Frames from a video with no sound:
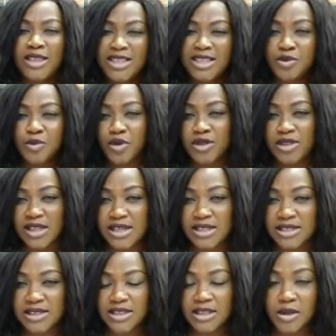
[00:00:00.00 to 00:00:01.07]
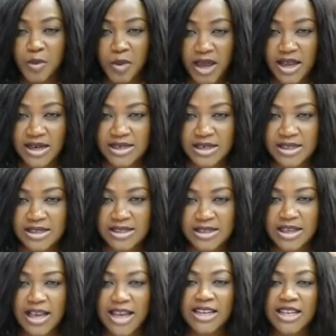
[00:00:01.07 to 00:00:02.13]
With this process, the
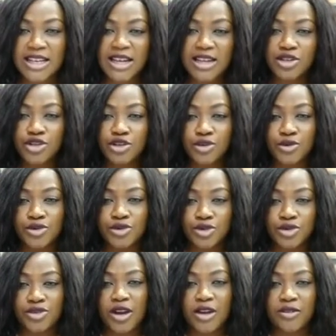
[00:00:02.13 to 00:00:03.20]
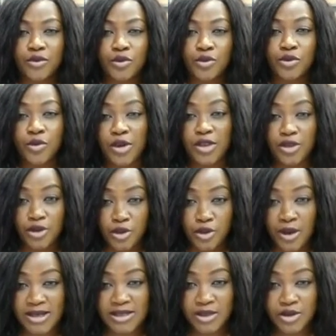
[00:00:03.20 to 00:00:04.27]
dependents can either choose to travel with
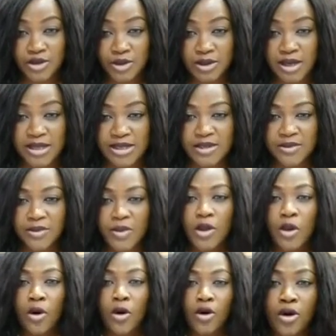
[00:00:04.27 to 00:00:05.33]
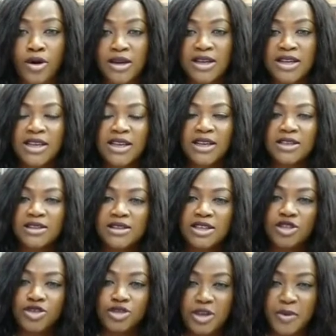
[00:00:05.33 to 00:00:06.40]
you as a student, or
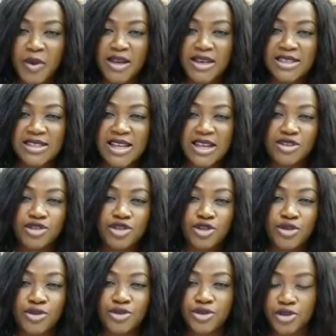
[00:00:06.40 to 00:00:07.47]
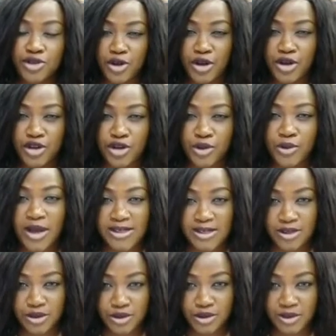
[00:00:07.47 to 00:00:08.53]
the dependents can choose to join you
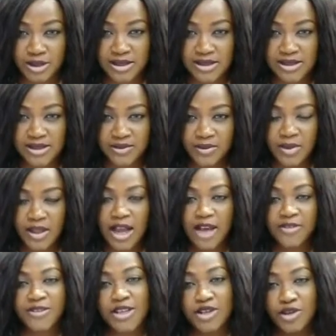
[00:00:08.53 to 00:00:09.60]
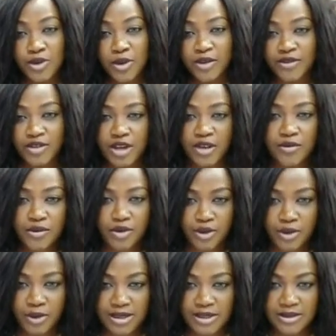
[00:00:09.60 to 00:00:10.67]
as a student after you have traveled
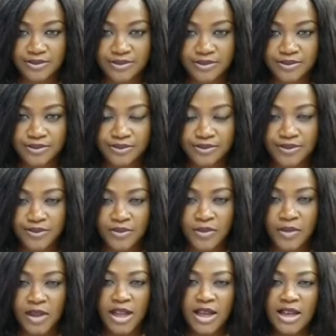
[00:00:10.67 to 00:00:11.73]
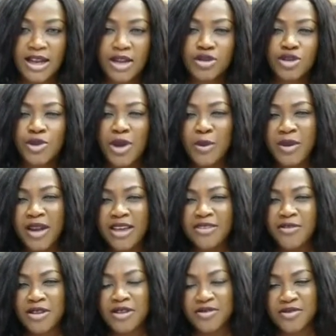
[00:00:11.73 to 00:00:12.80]
already. Now, to
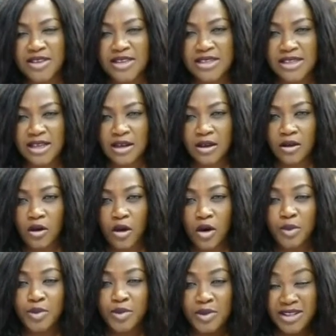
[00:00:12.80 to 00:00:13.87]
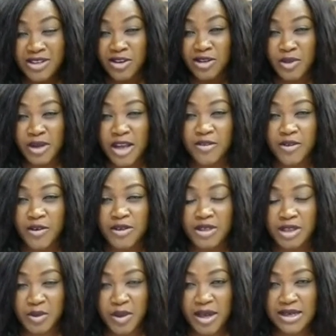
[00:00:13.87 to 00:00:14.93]
apply for the visa on behalf
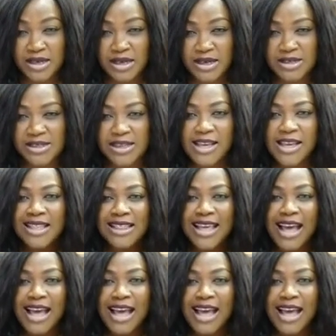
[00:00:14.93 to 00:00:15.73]
of the dependents,